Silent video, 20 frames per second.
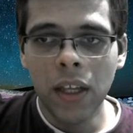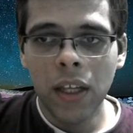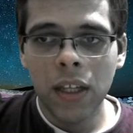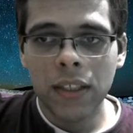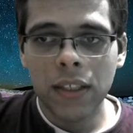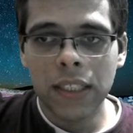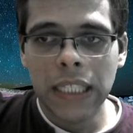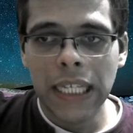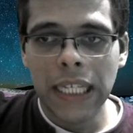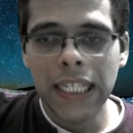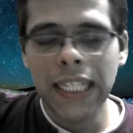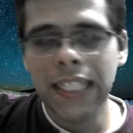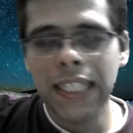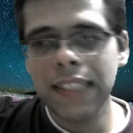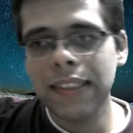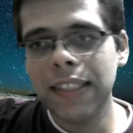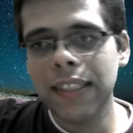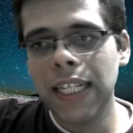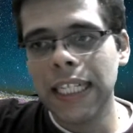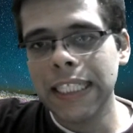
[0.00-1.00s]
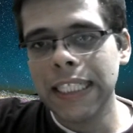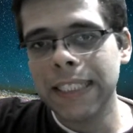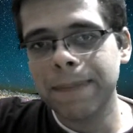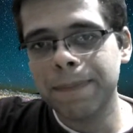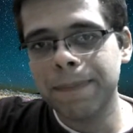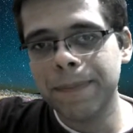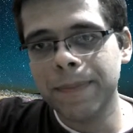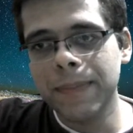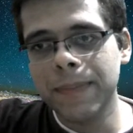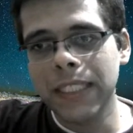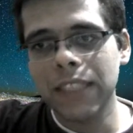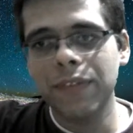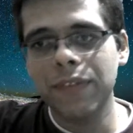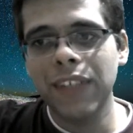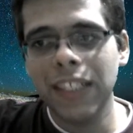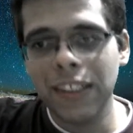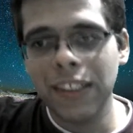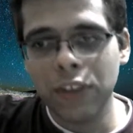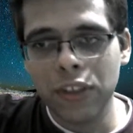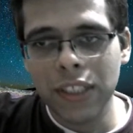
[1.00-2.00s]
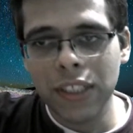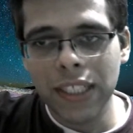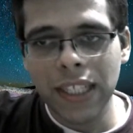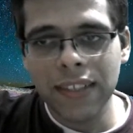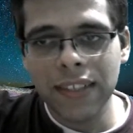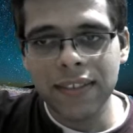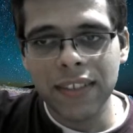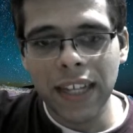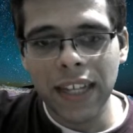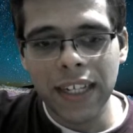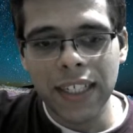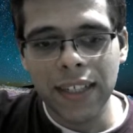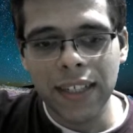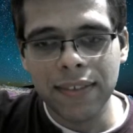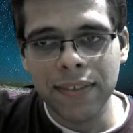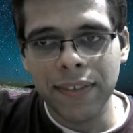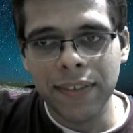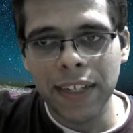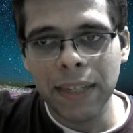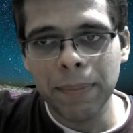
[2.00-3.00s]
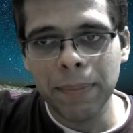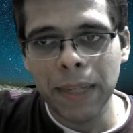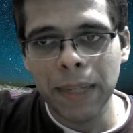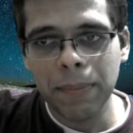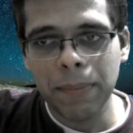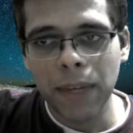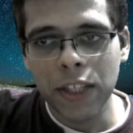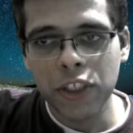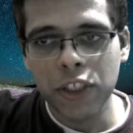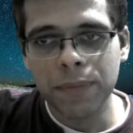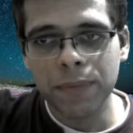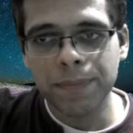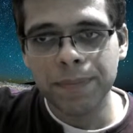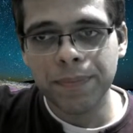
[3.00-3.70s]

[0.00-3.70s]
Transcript: The thing is that this weakness on the king side doesn't really mean much.